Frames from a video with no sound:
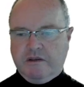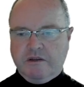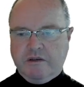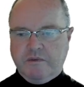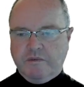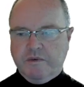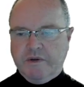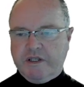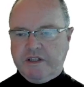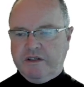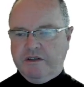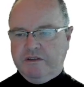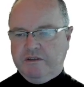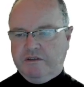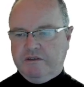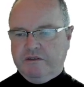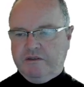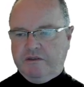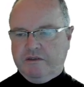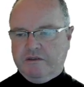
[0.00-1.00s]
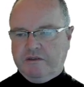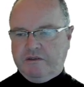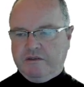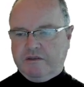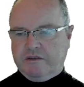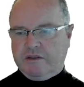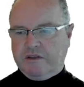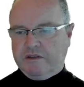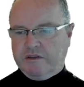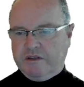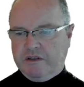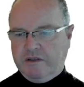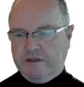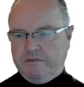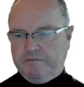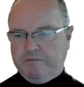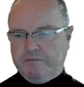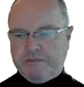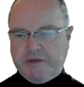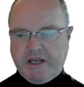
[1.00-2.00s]
We can
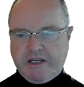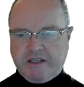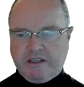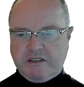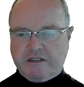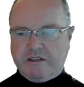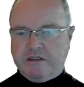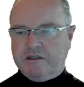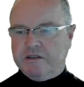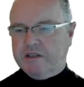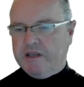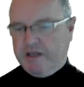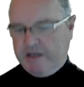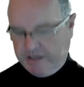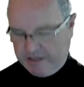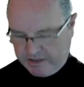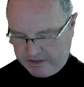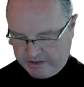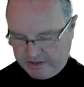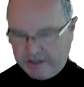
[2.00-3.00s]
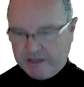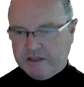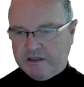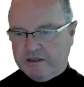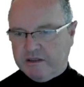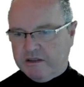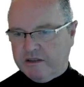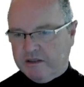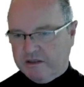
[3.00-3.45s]
bang it, and then